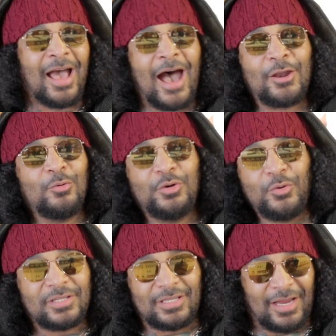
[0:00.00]
I don't do
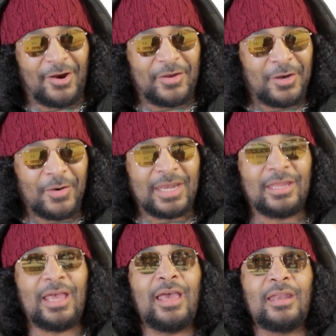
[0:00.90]
the scenario, and
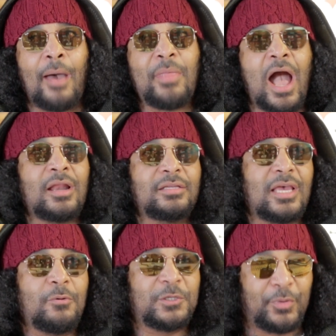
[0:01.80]
I'm not going to
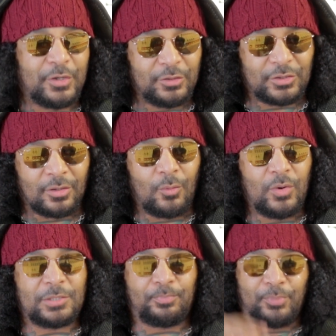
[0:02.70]
say which producer or
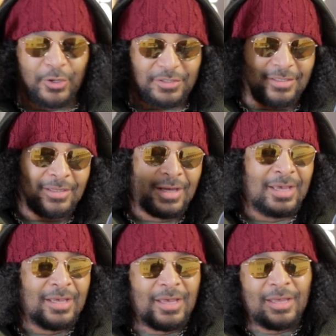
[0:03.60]
which person
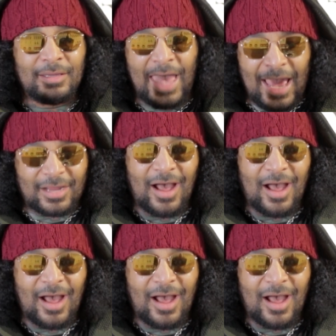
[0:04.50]
had a